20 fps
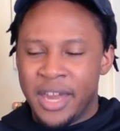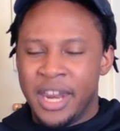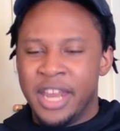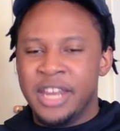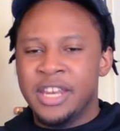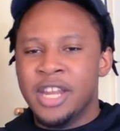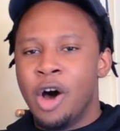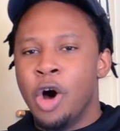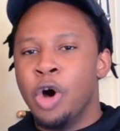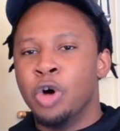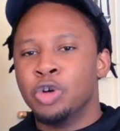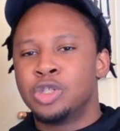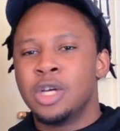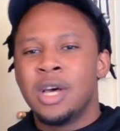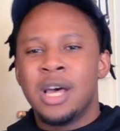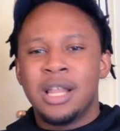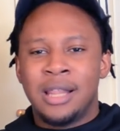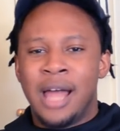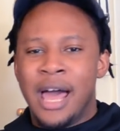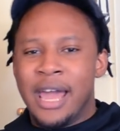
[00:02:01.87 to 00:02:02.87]
and he knows
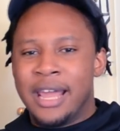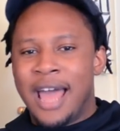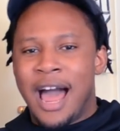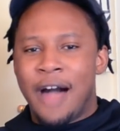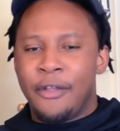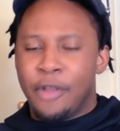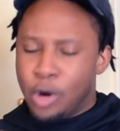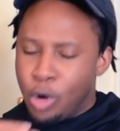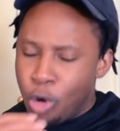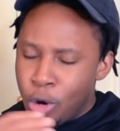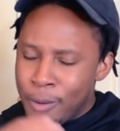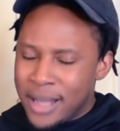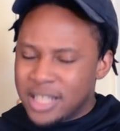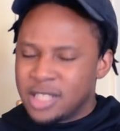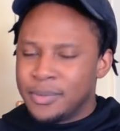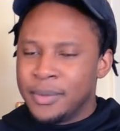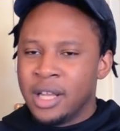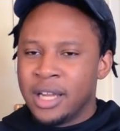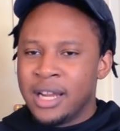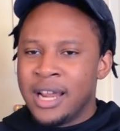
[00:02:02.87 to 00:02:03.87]
like how the
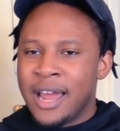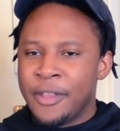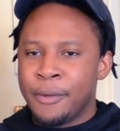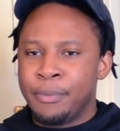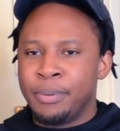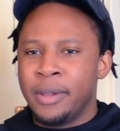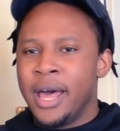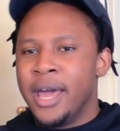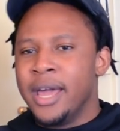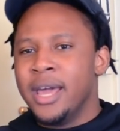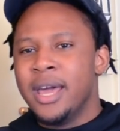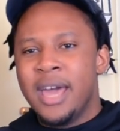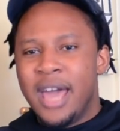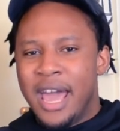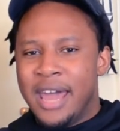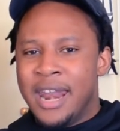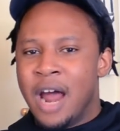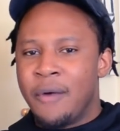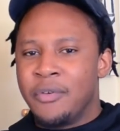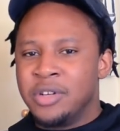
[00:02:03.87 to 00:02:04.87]
quarterbacks are looking at the play
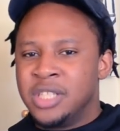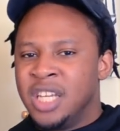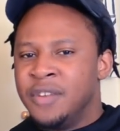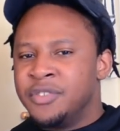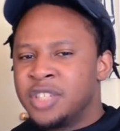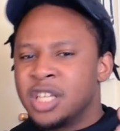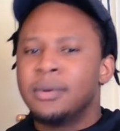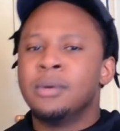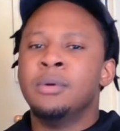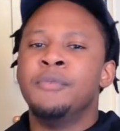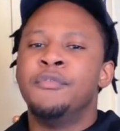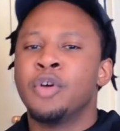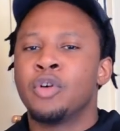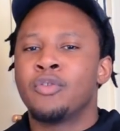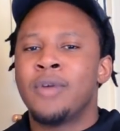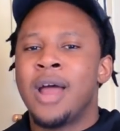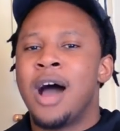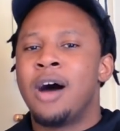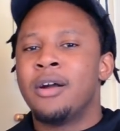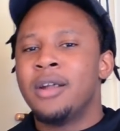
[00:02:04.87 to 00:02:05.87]
and how receivers are moving
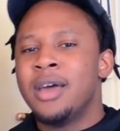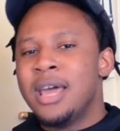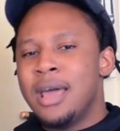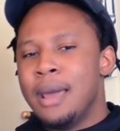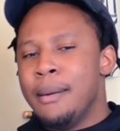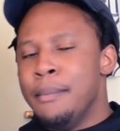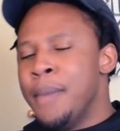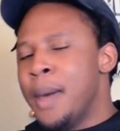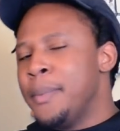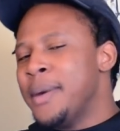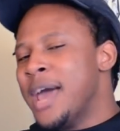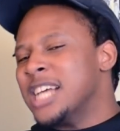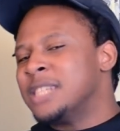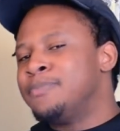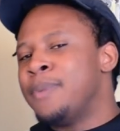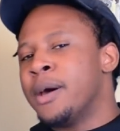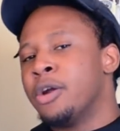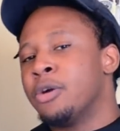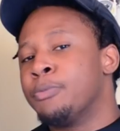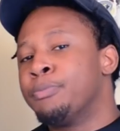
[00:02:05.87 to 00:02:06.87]
around. Maybe has
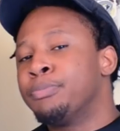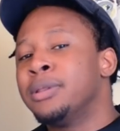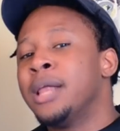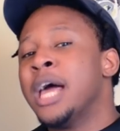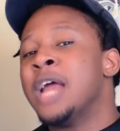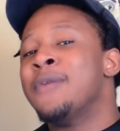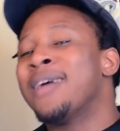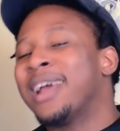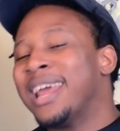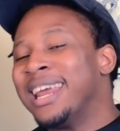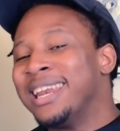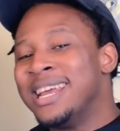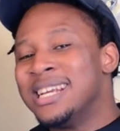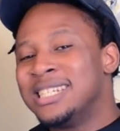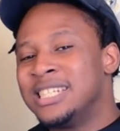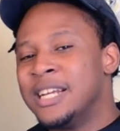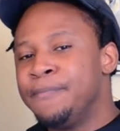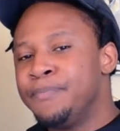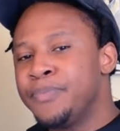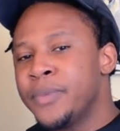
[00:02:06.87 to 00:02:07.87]
better play
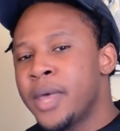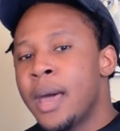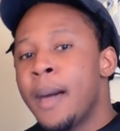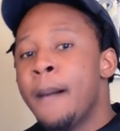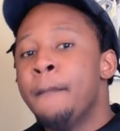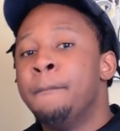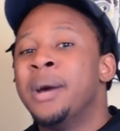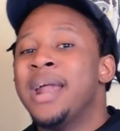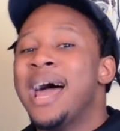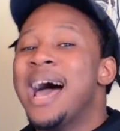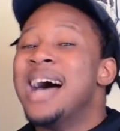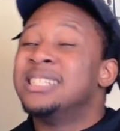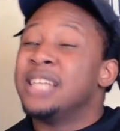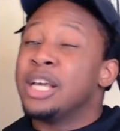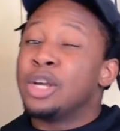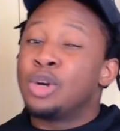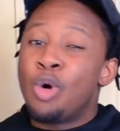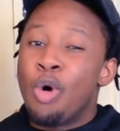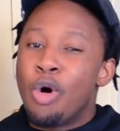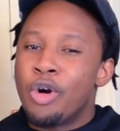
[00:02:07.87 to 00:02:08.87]
recognition, but as
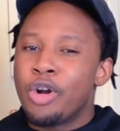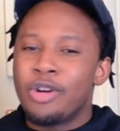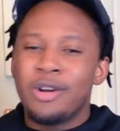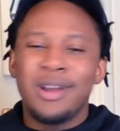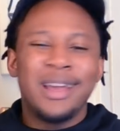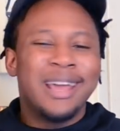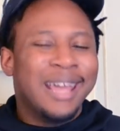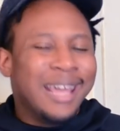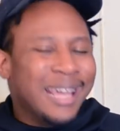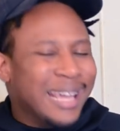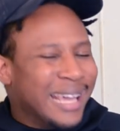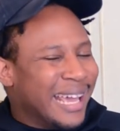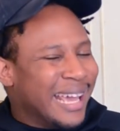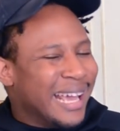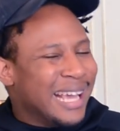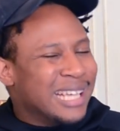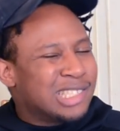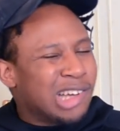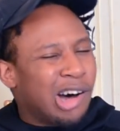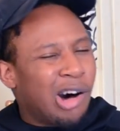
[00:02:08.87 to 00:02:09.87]
a corner, he
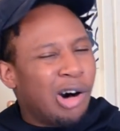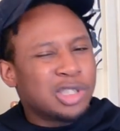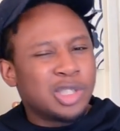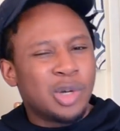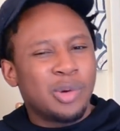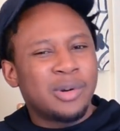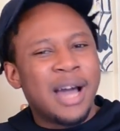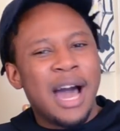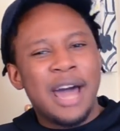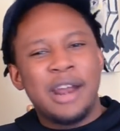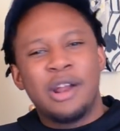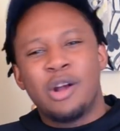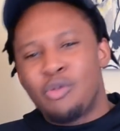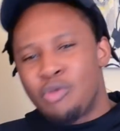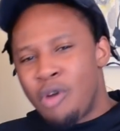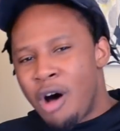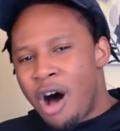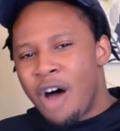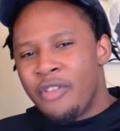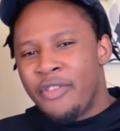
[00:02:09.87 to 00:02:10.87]
is also kind of
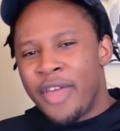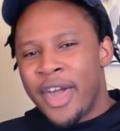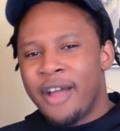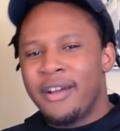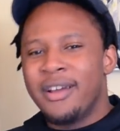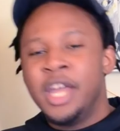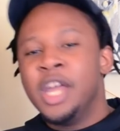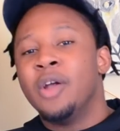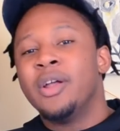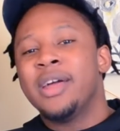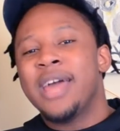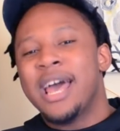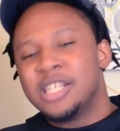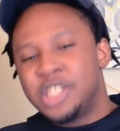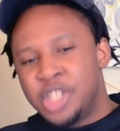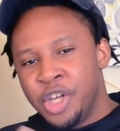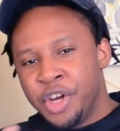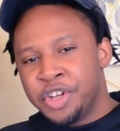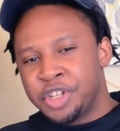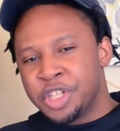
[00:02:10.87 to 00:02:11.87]
raw there. He only has
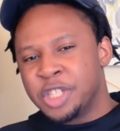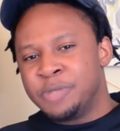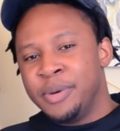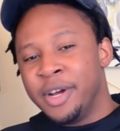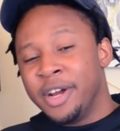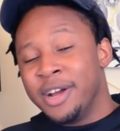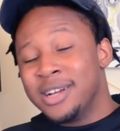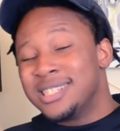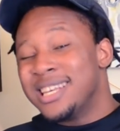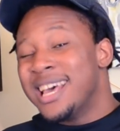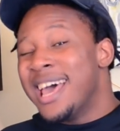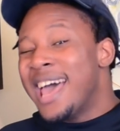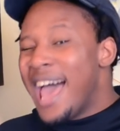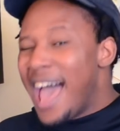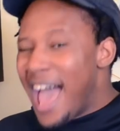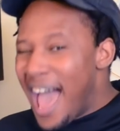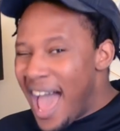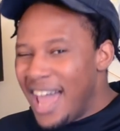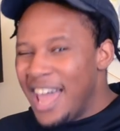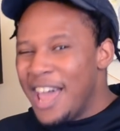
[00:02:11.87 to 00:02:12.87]
two years experience
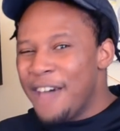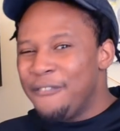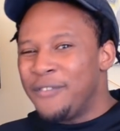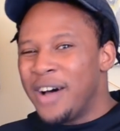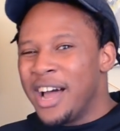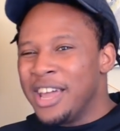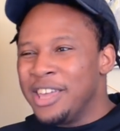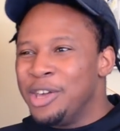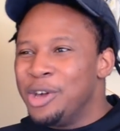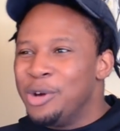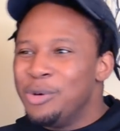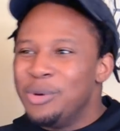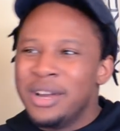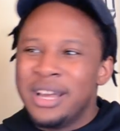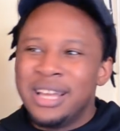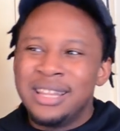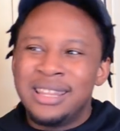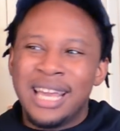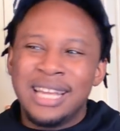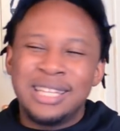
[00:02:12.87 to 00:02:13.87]
at FIU.
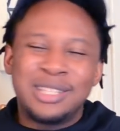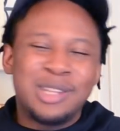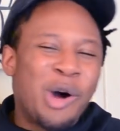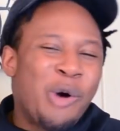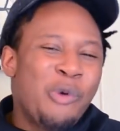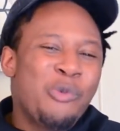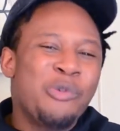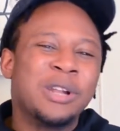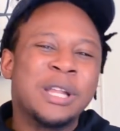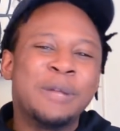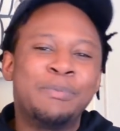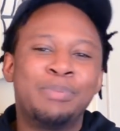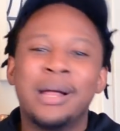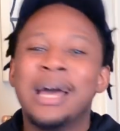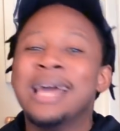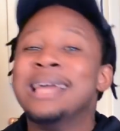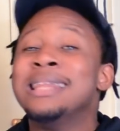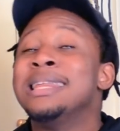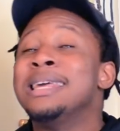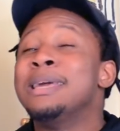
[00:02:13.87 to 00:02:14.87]
They don't really
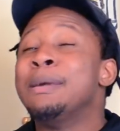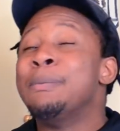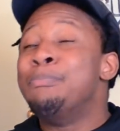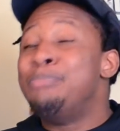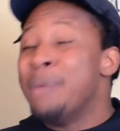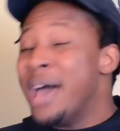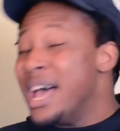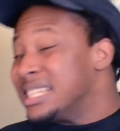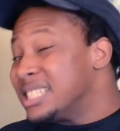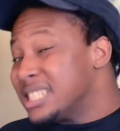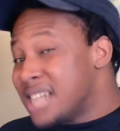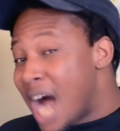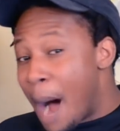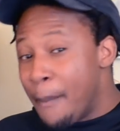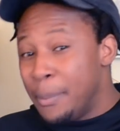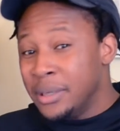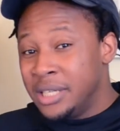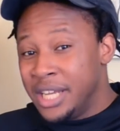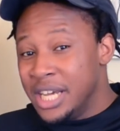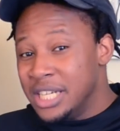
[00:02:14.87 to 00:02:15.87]
play the best
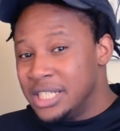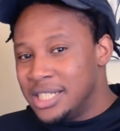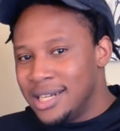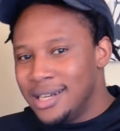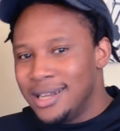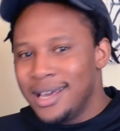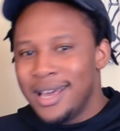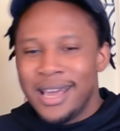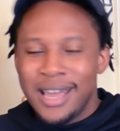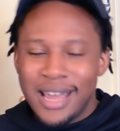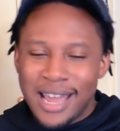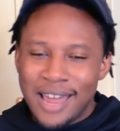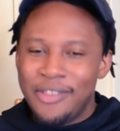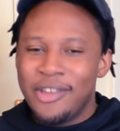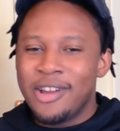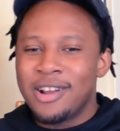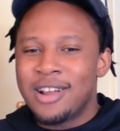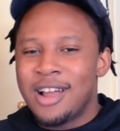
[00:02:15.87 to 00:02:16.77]
competition in their